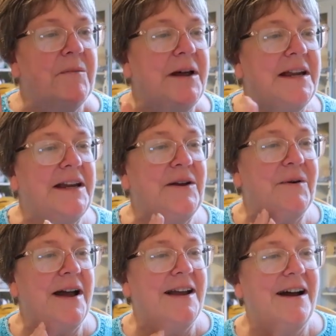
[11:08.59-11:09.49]
But
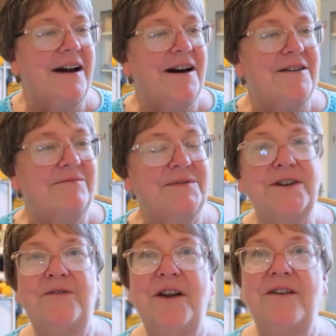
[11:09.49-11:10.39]
anyway, um,
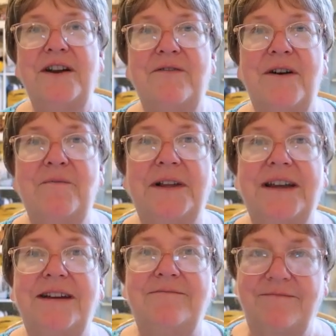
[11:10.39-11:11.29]
so if you hear any
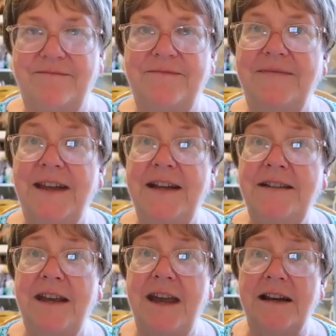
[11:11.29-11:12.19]
rumbling,
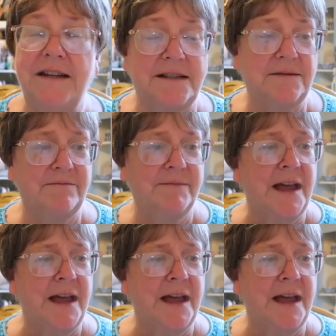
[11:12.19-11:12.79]
it's cannons.